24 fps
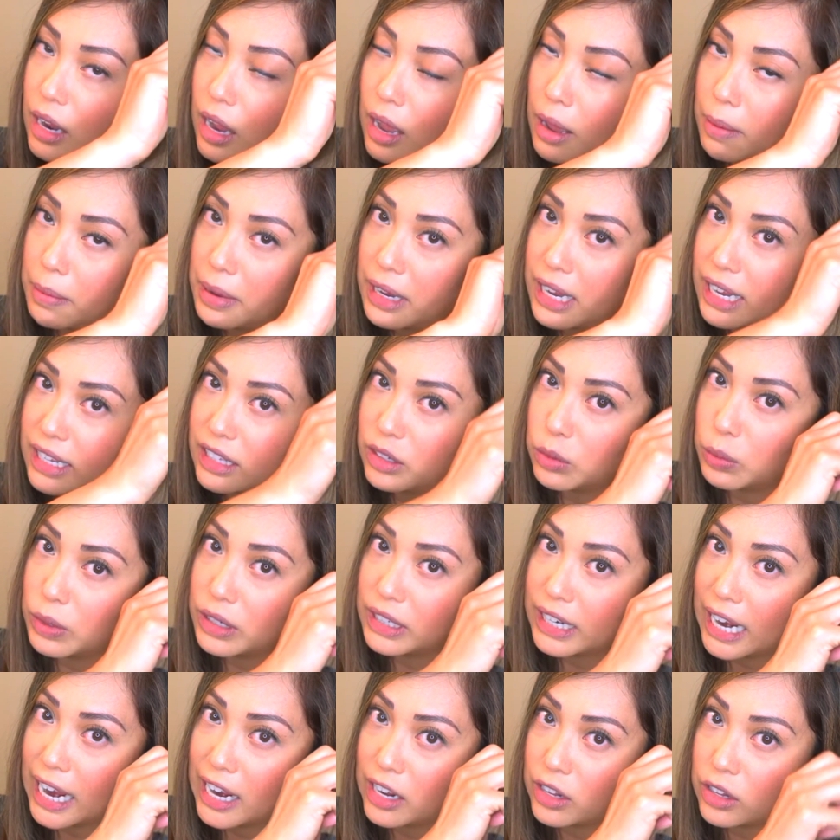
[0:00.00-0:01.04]
it gets
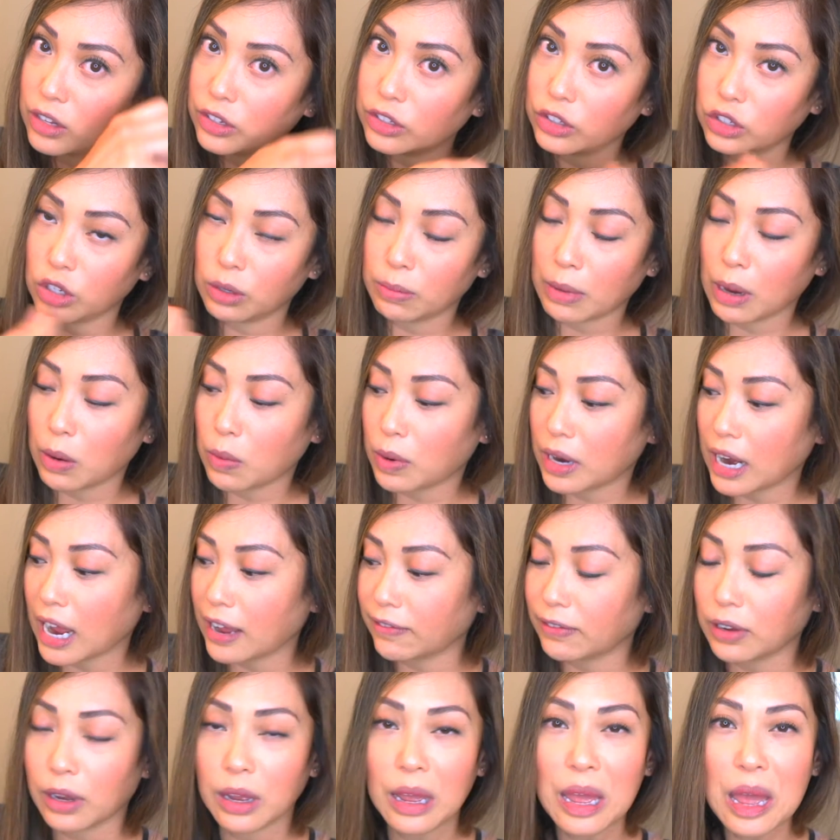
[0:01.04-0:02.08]
retangled, so you might want to
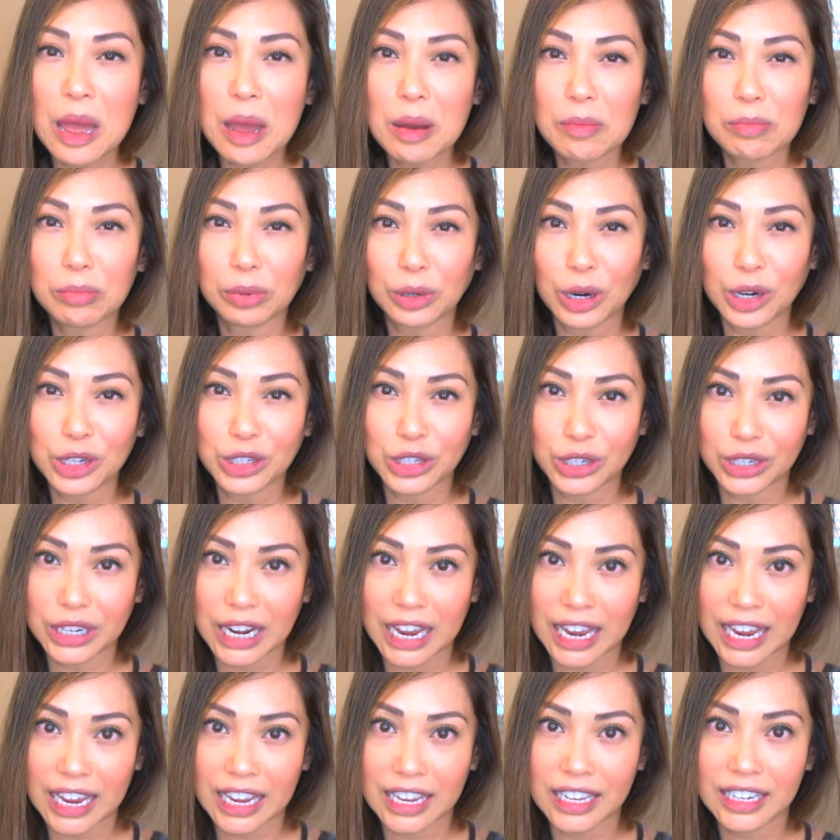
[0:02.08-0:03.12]
have a brush on
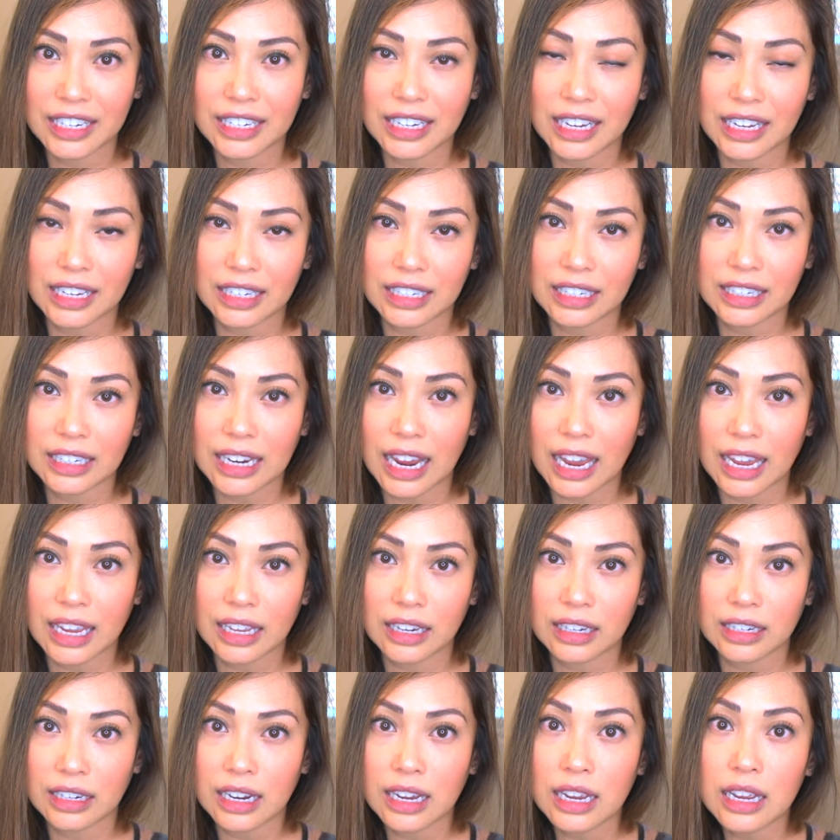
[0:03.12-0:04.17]
hand
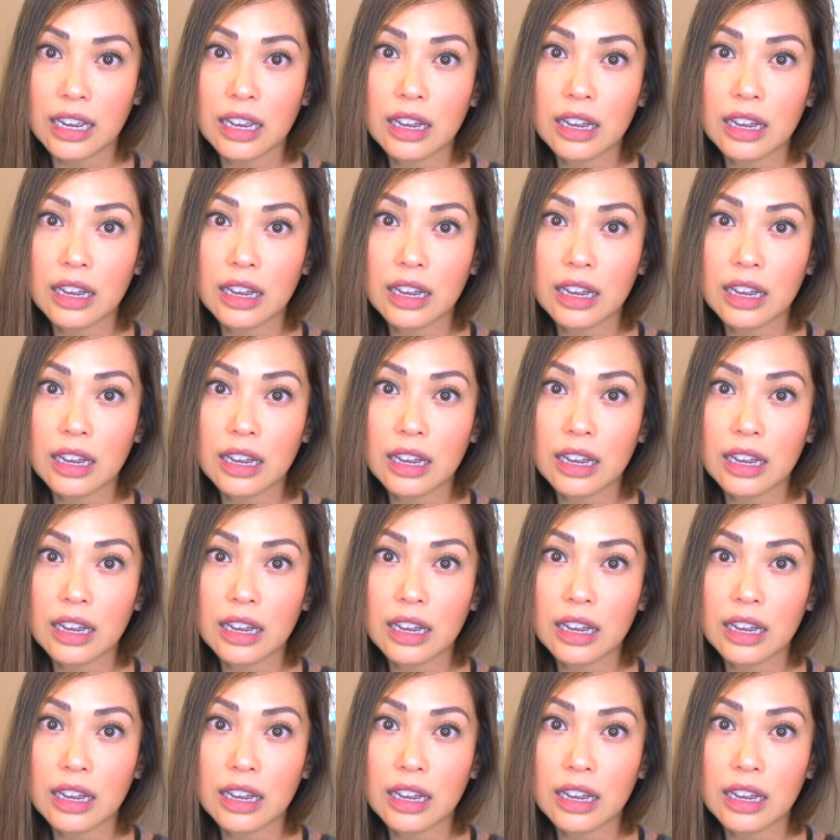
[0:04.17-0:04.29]
and